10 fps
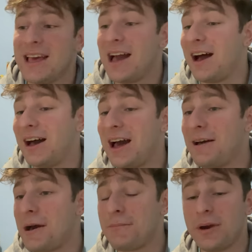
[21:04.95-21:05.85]
Uh,
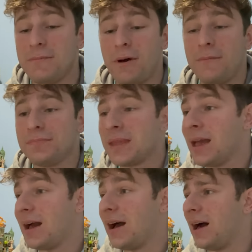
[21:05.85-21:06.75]
I, am pretty pumped.
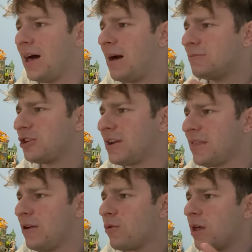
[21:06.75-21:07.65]
Uh, I'm trying to
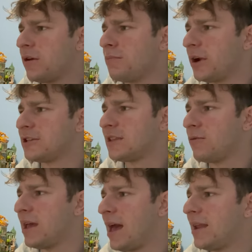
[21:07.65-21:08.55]
think what other bricks that
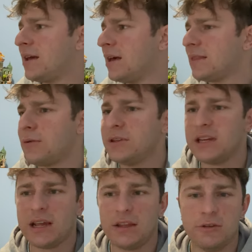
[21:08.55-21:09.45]
we had that we
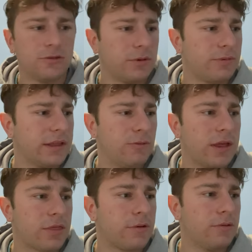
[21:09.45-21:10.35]
didn't use. We really
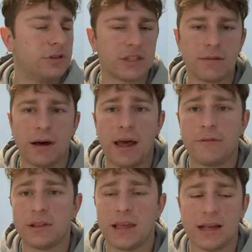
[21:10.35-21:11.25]
went through just about
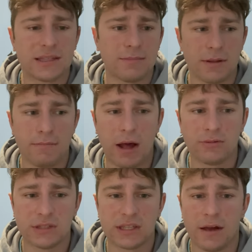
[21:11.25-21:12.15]
everything except the
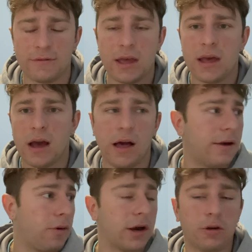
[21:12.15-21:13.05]
mountain stuff uh, that
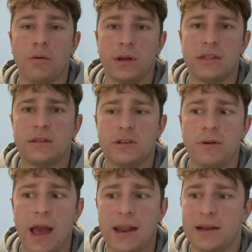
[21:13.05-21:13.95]
we're gonna going to
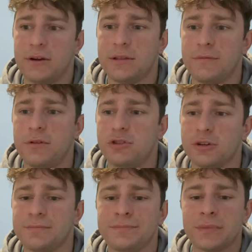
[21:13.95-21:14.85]
add here in the future.